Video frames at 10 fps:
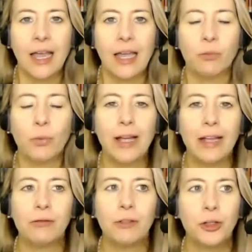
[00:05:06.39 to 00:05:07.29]
And when
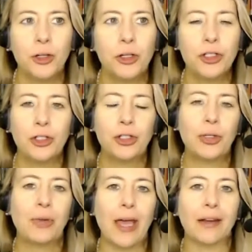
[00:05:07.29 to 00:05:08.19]
I learn to
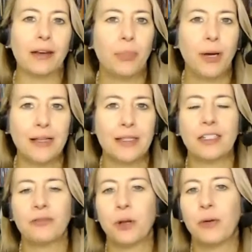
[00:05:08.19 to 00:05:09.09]
do that in a
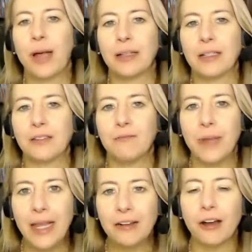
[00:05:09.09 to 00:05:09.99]
positive, proactive
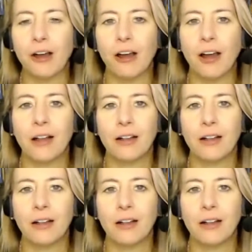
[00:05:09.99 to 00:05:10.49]
manner,